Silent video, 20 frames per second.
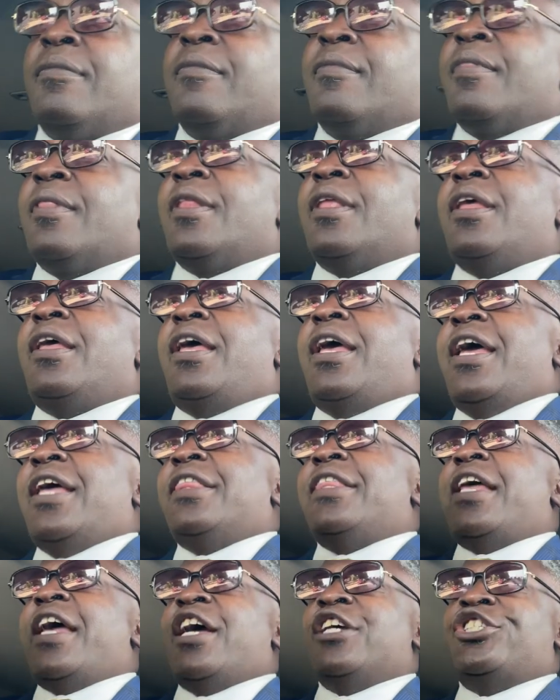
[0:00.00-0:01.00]

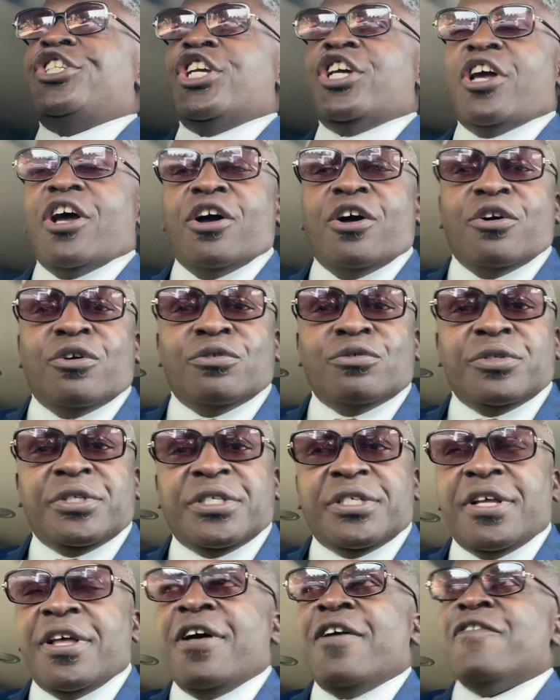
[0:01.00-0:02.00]
And there she goes,